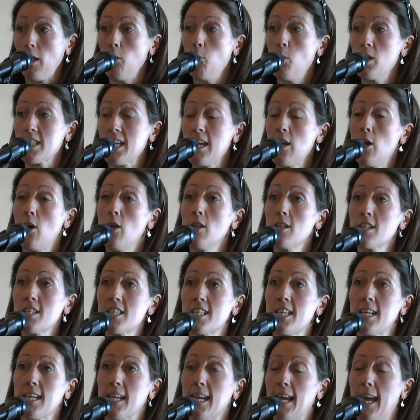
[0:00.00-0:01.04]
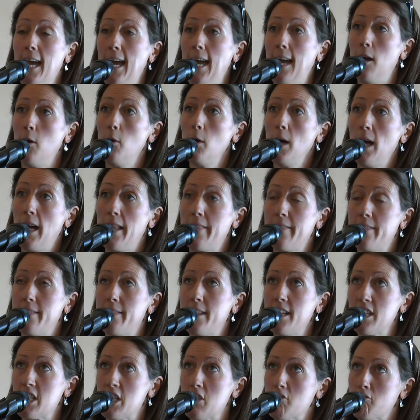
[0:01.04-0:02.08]
was a Holstein cow, and
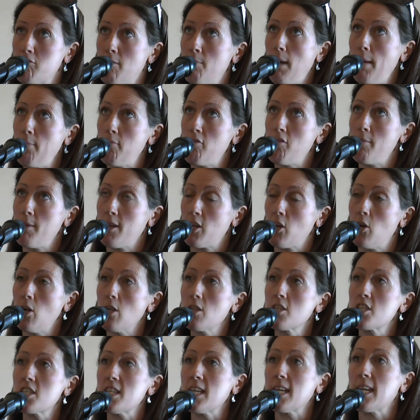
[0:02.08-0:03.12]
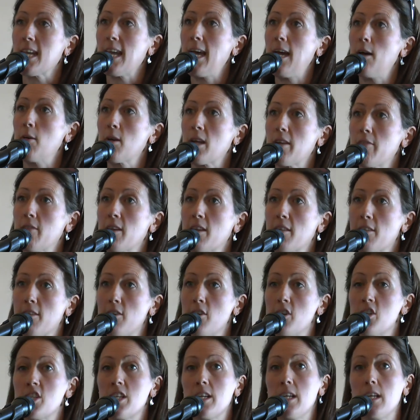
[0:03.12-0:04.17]
this is from memory, but a Holstein cow giving
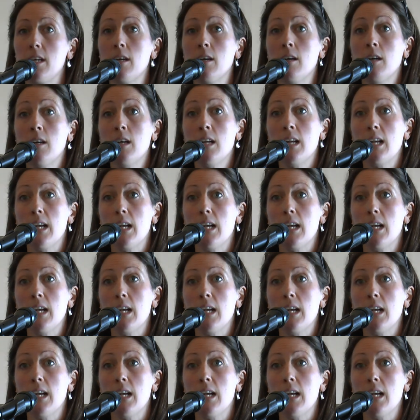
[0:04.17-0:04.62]
30